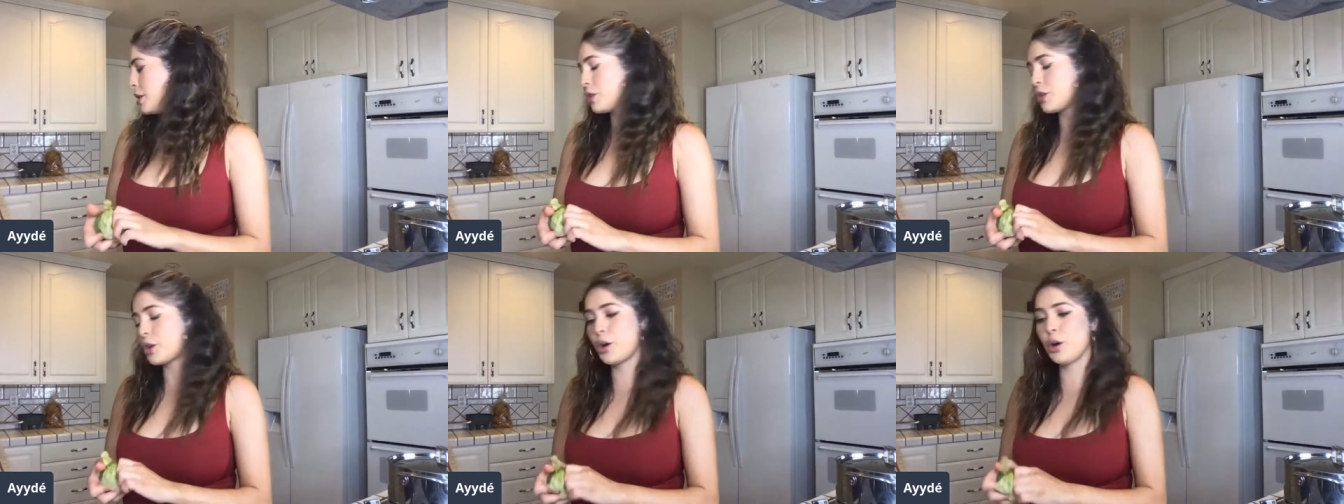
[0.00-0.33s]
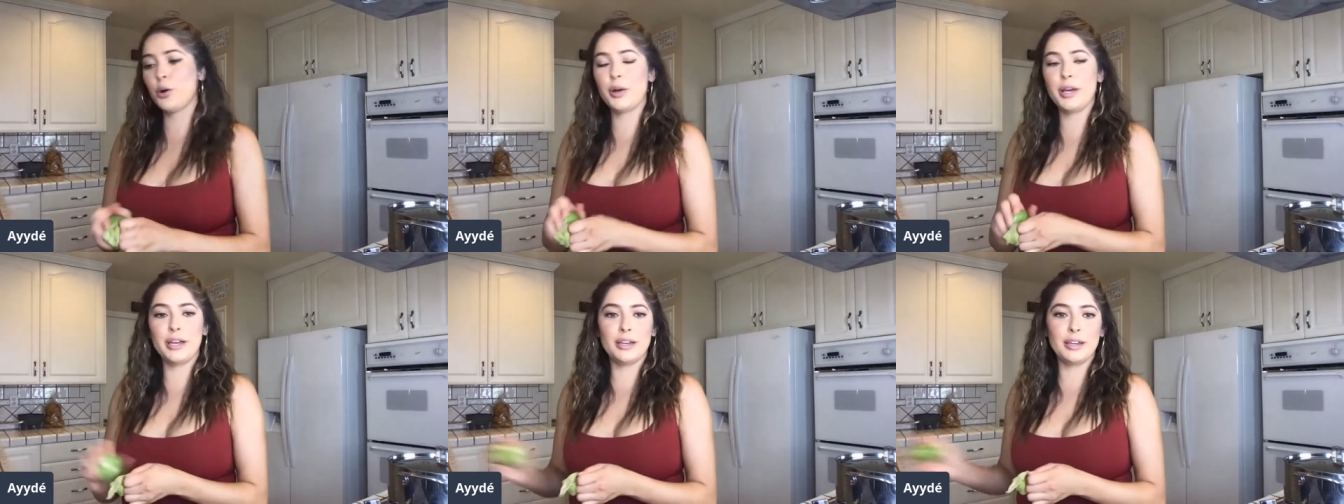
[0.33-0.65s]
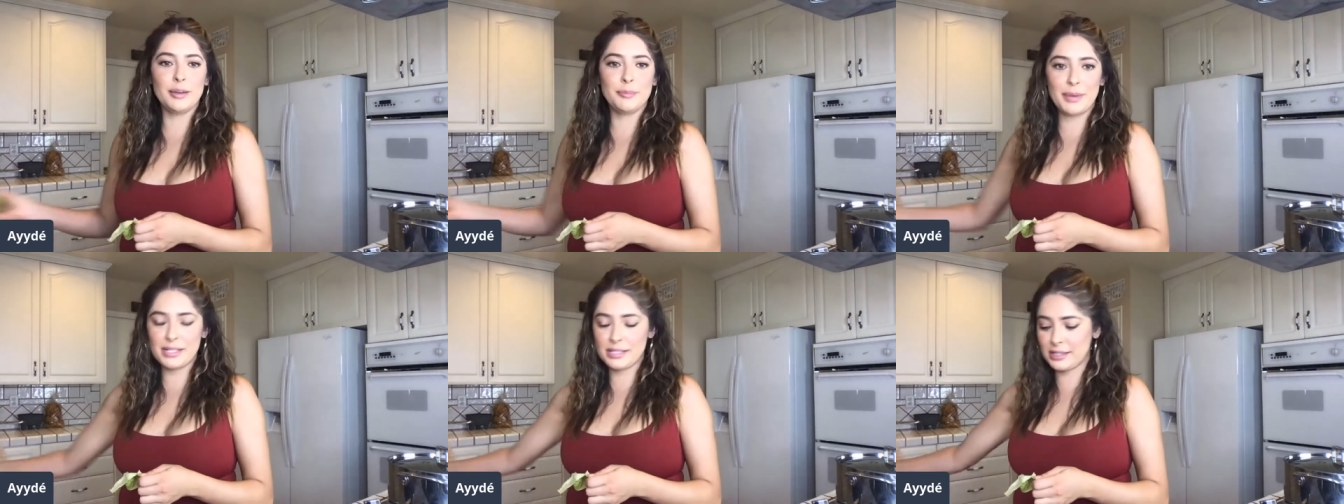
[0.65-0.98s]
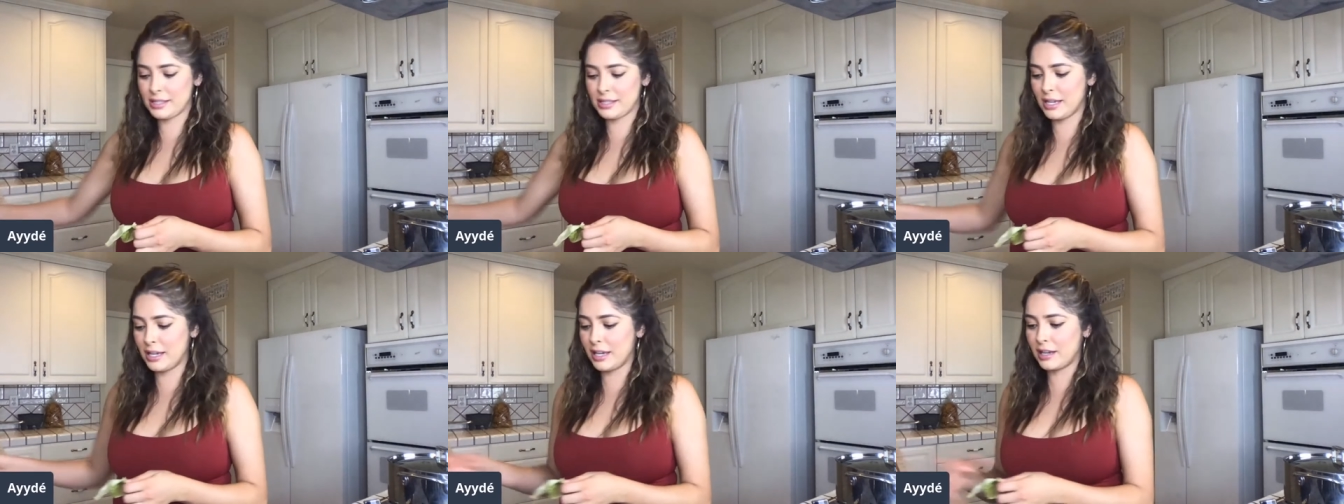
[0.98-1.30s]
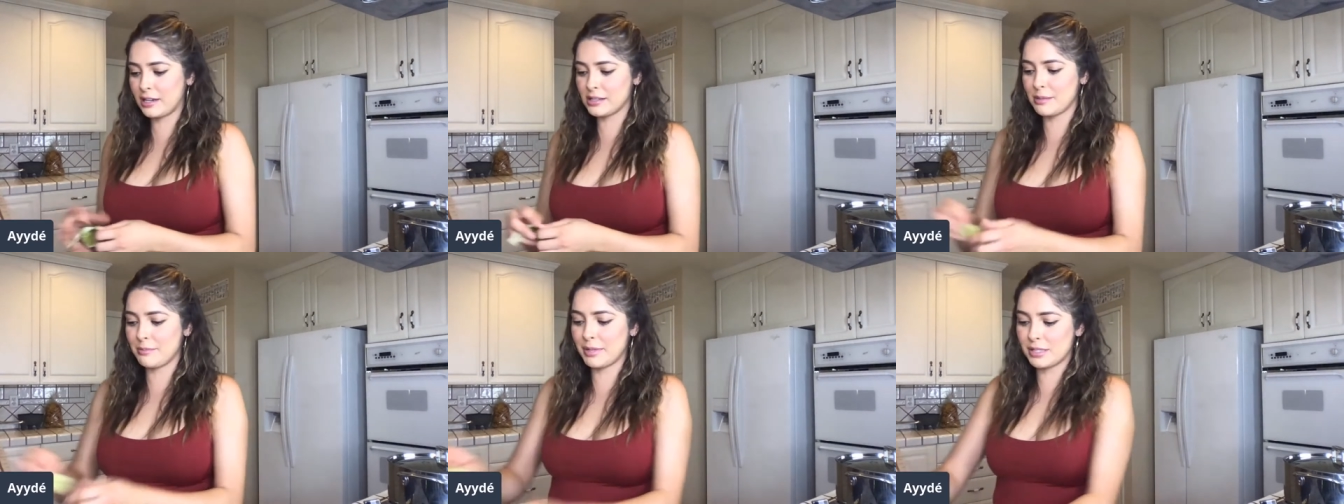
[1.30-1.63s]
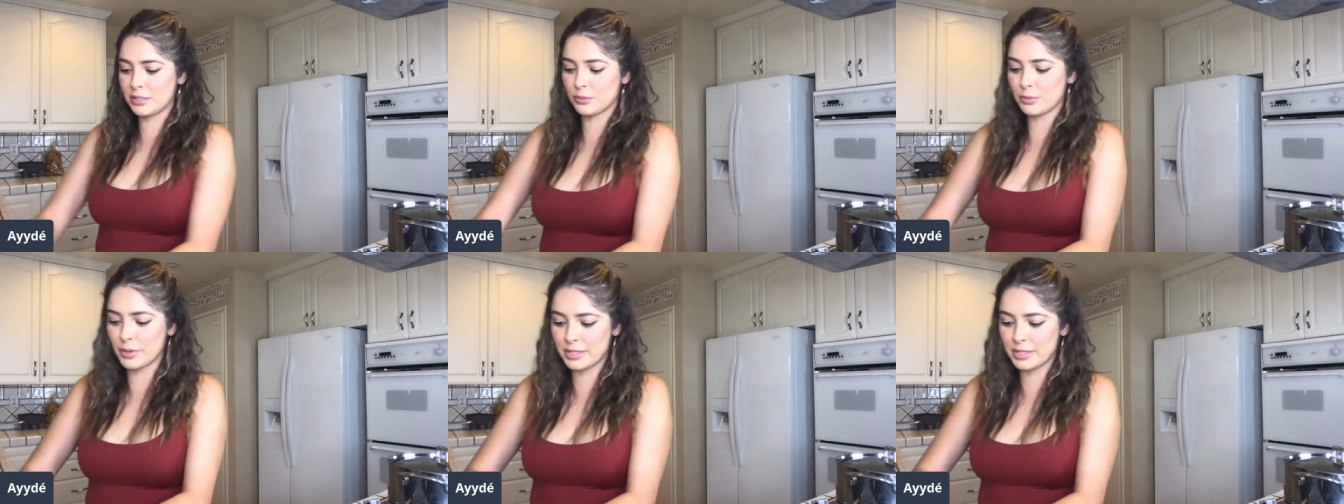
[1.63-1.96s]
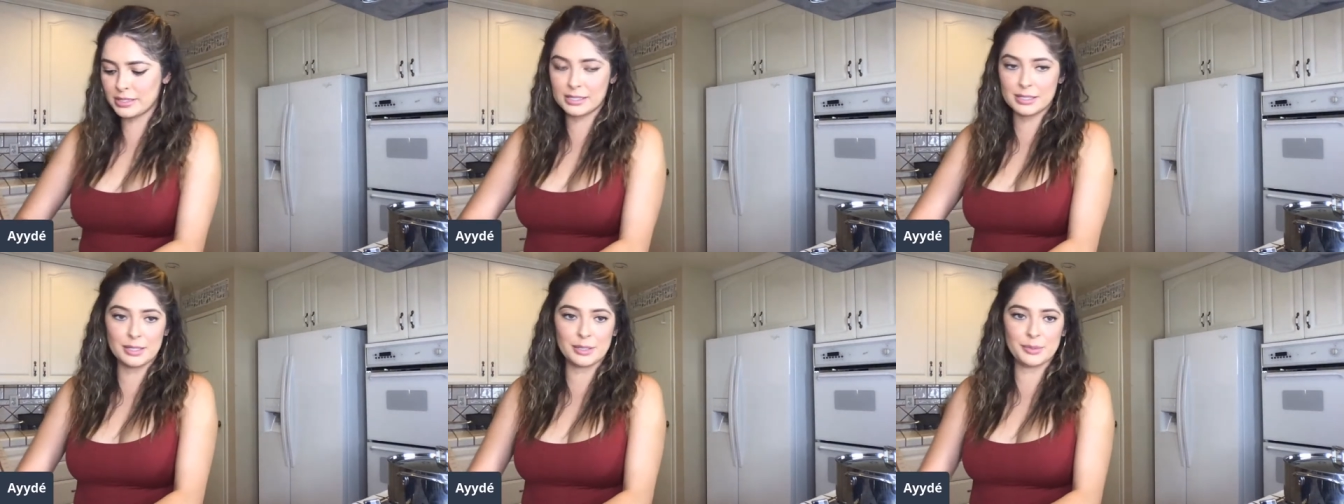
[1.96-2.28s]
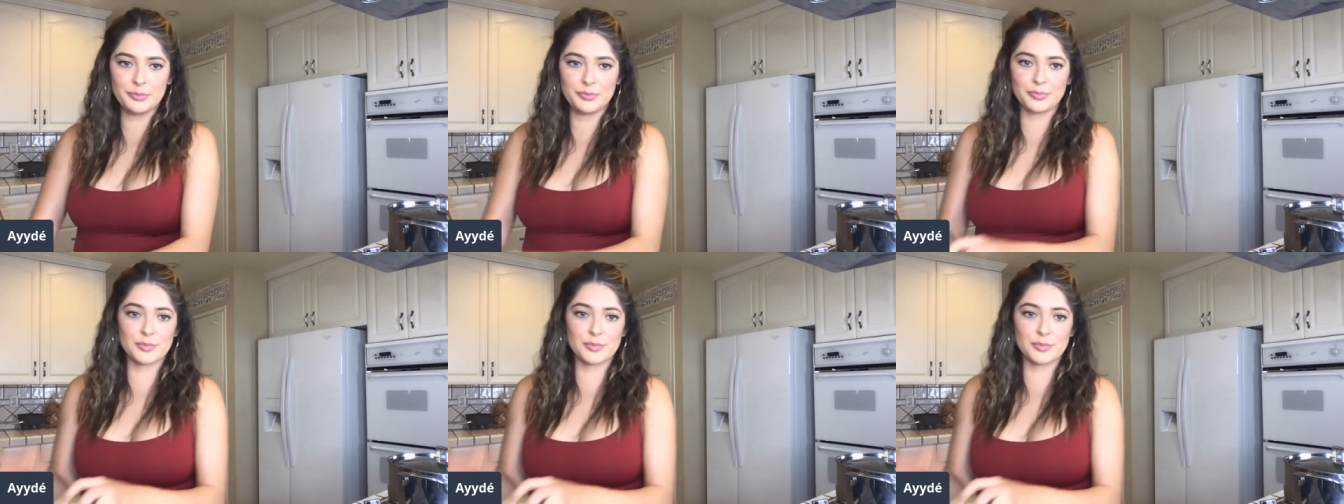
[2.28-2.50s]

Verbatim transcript: gonna throw it in my sink because I'm about to rinse them.